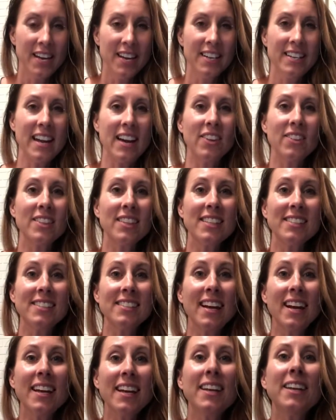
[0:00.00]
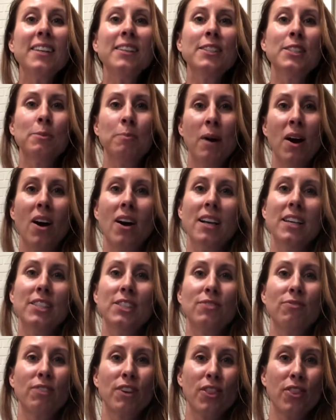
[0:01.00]
Now, the psychic spa is
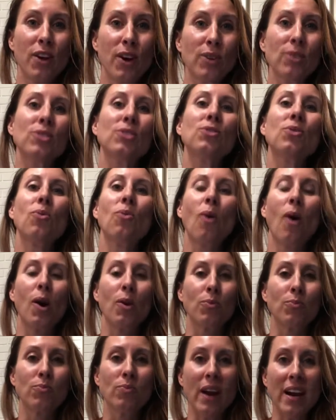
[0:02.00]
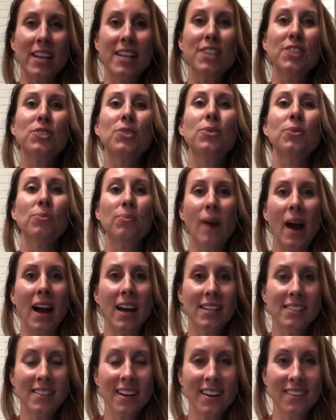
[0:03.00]
for those who are ready to
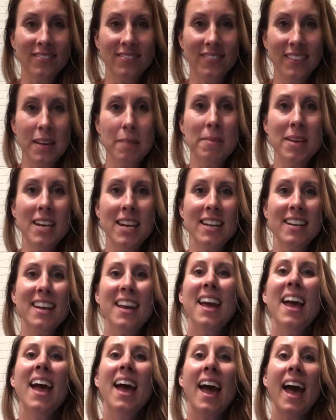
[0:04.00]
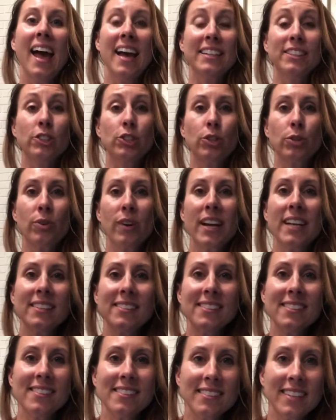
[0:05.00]
rise unlimited and
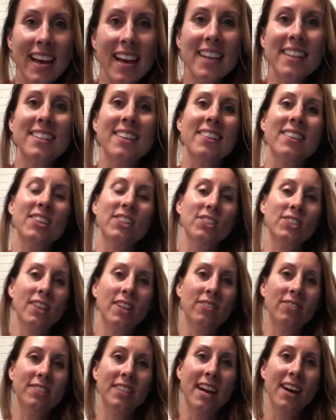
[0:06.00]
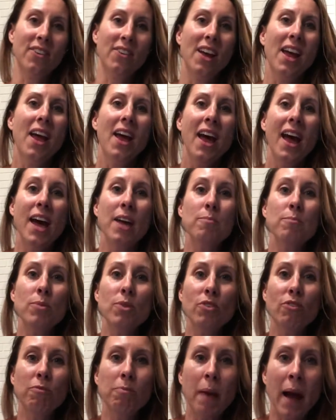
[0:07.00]
transcend their self doubt and
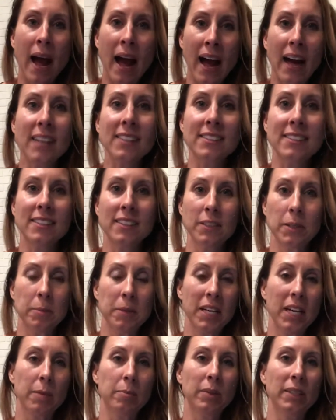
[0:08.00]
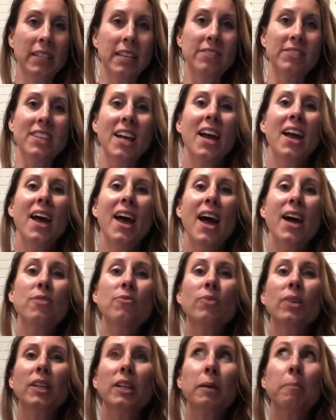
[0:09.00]
move past the limiting beliefs and
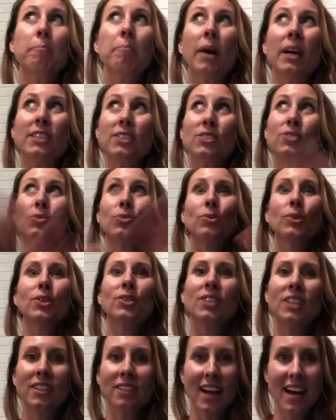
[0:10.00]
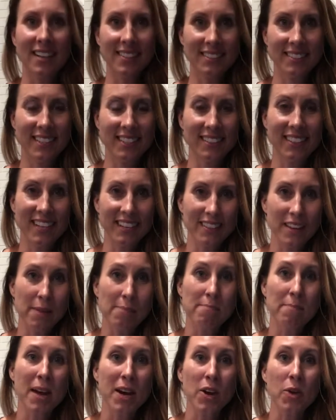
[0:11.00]
really bust through the glass ceiling that
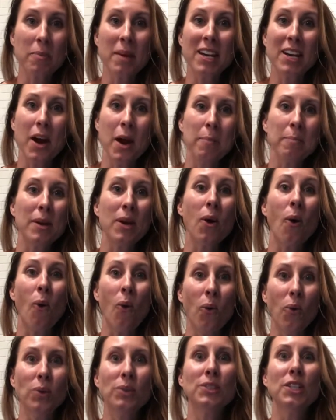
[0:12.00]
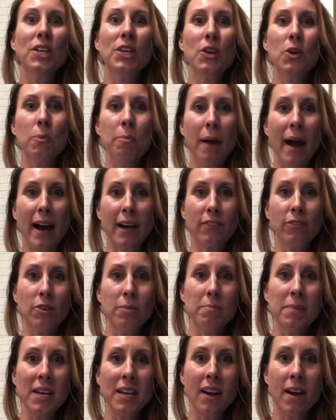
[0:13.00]
may or may not be holding you back from
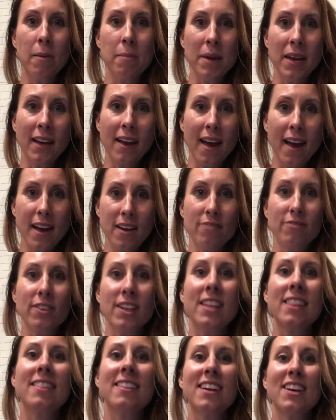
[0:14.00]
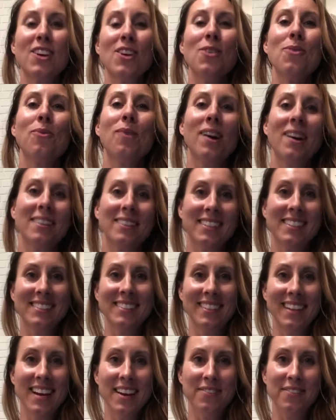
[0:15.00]
becoming everything you want in this
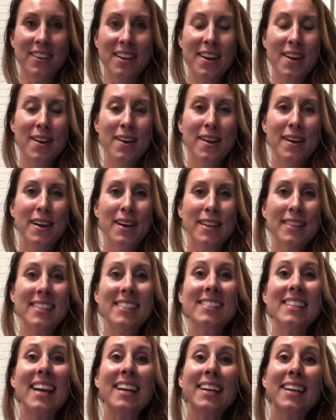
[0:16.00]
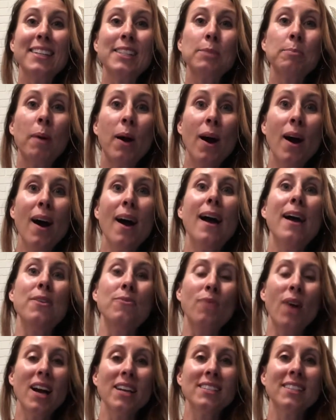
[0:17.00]
life. The Psychic Spa and
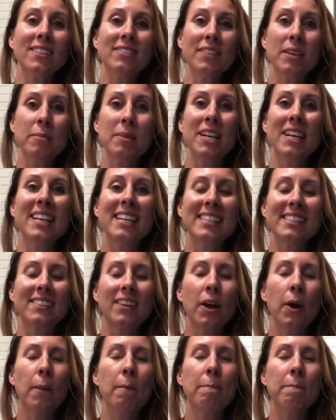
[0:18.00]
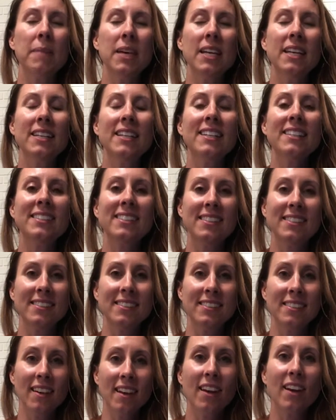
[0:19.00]
Rise Unlimited is committed to
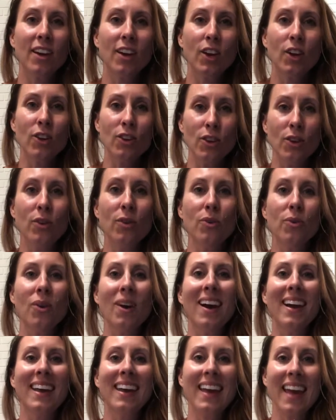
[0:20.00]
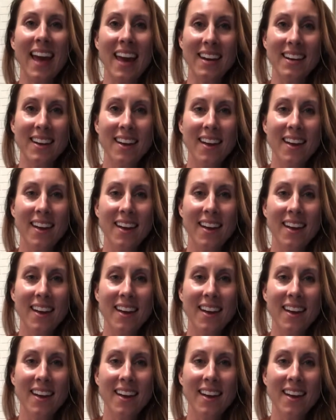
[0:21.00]
seeing you get